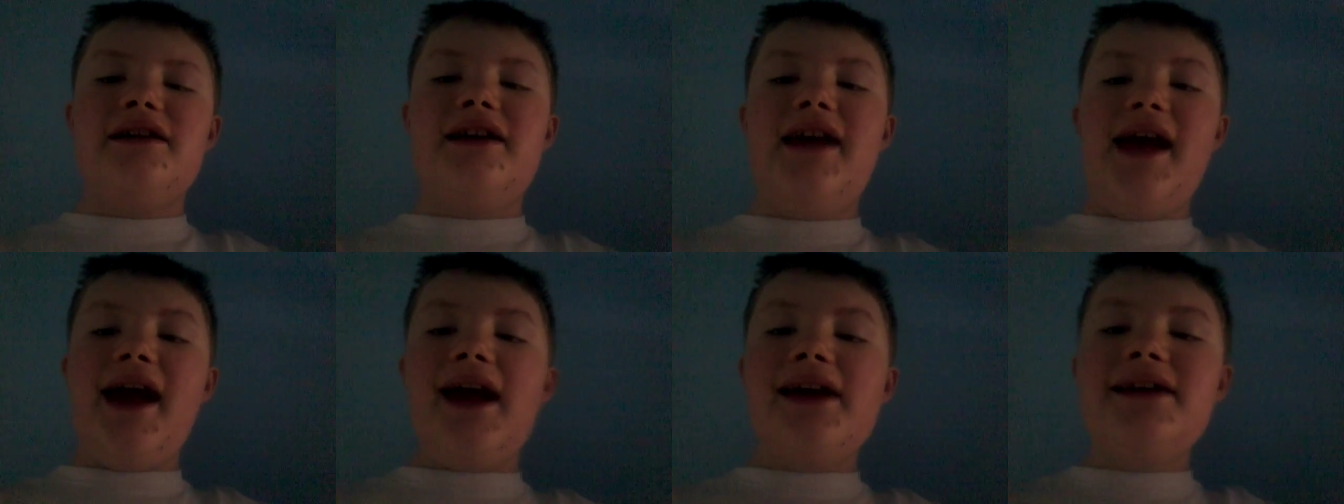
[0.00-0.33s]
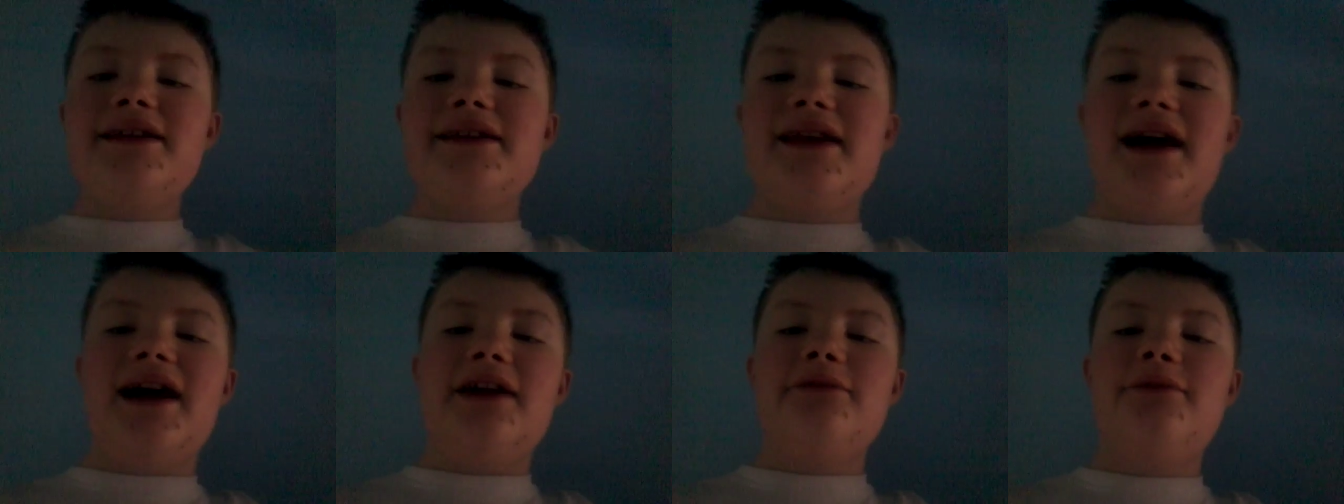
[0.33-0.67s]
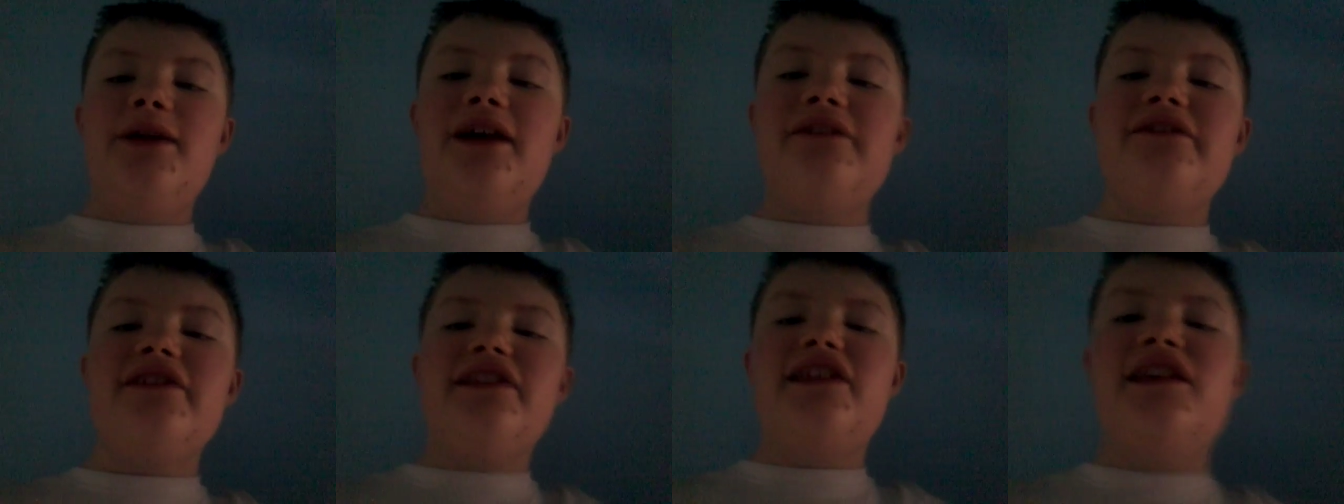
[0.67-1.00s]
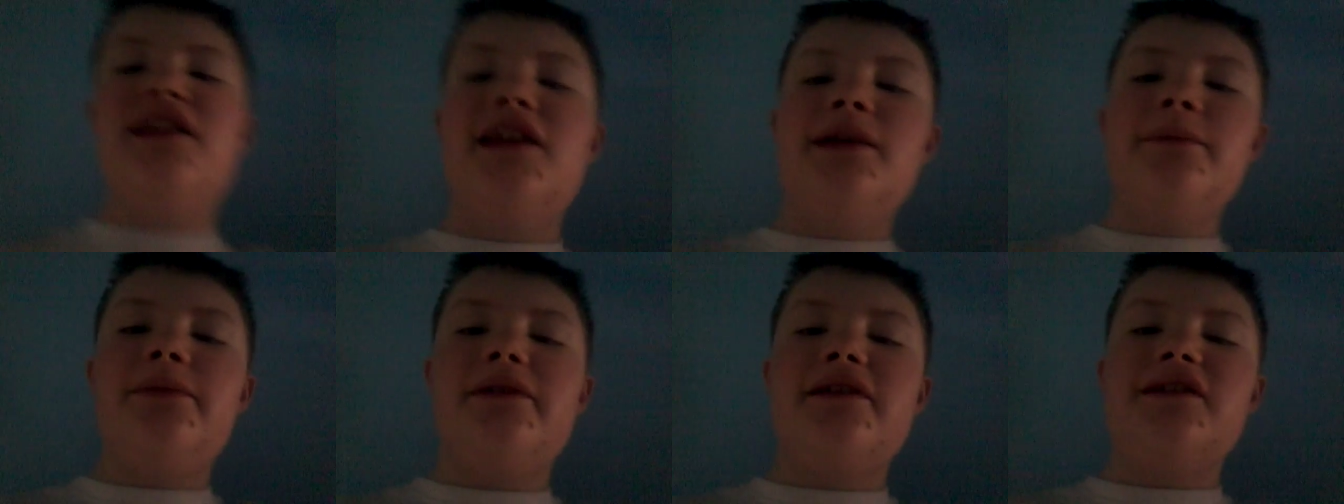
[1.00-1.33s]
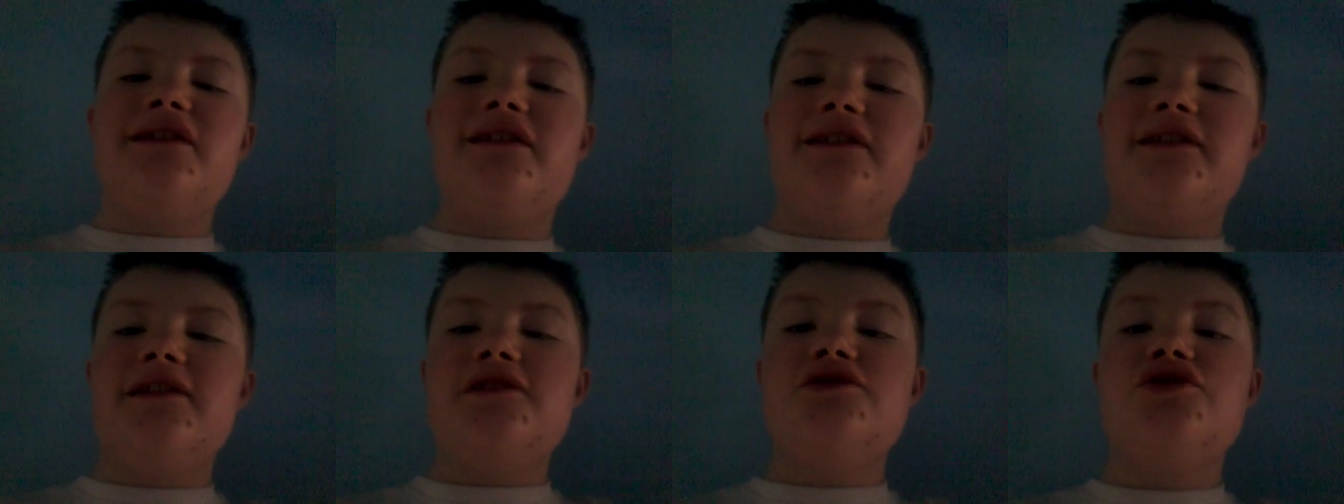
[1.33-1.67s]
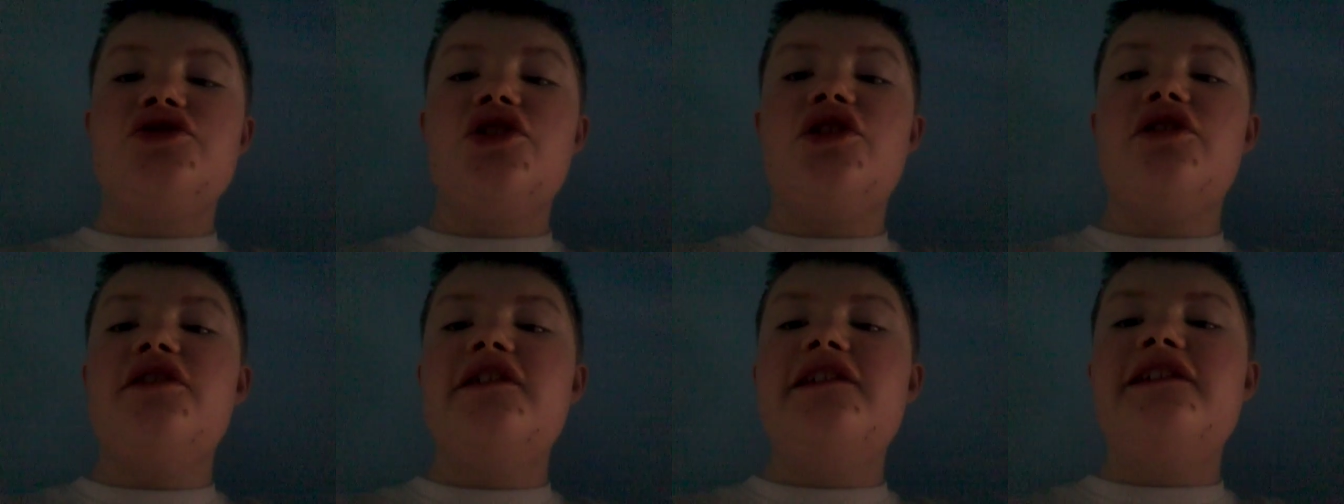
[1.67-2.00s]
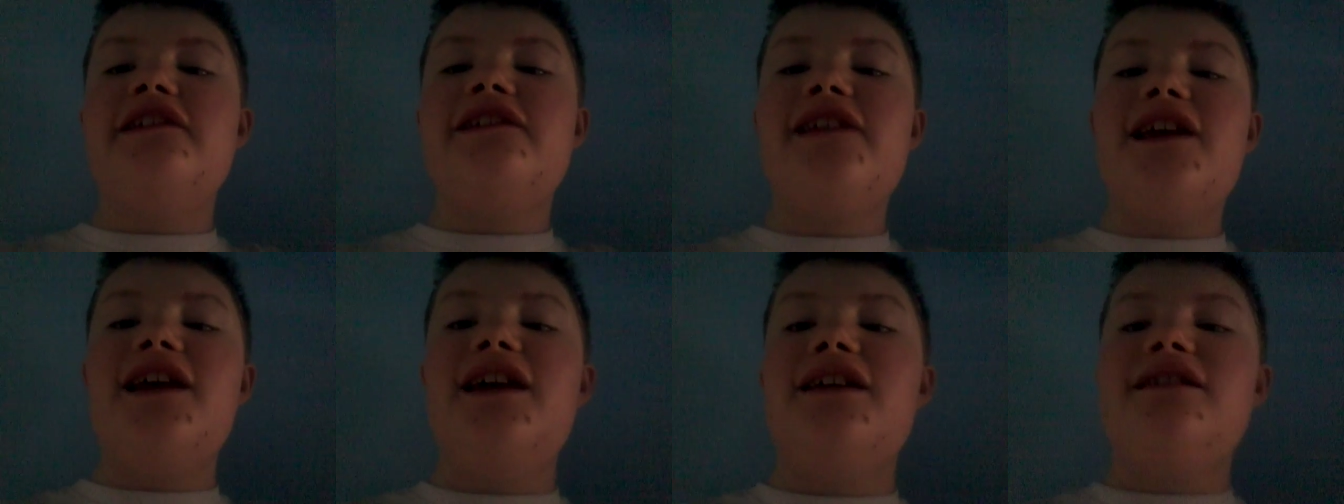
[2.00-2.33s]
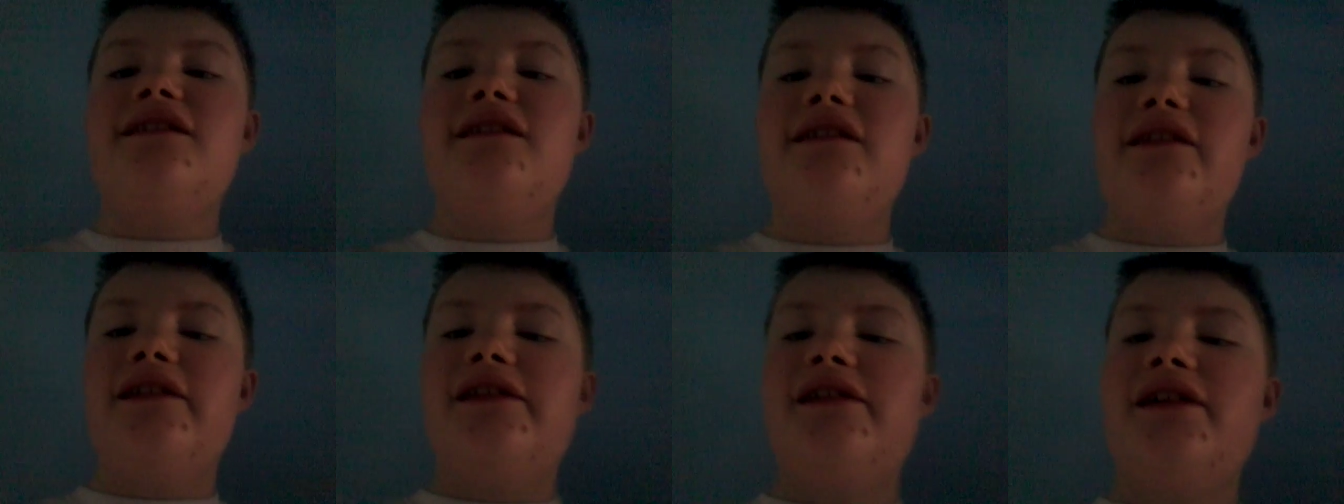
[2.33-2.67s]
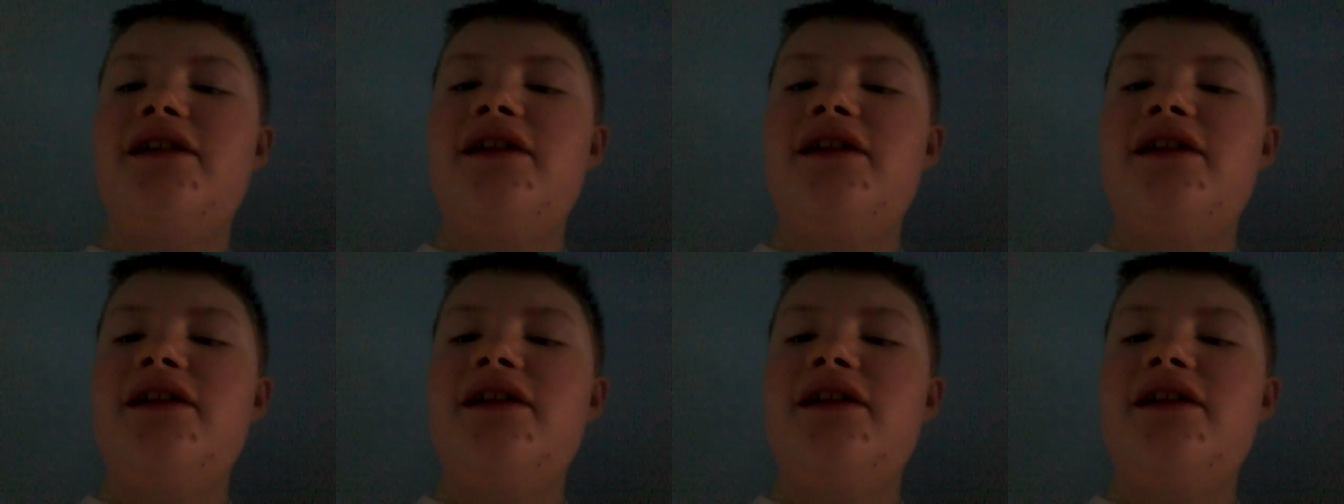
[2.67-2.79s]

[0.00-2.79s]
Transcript: K9, we haven't seen him since The Journey's End,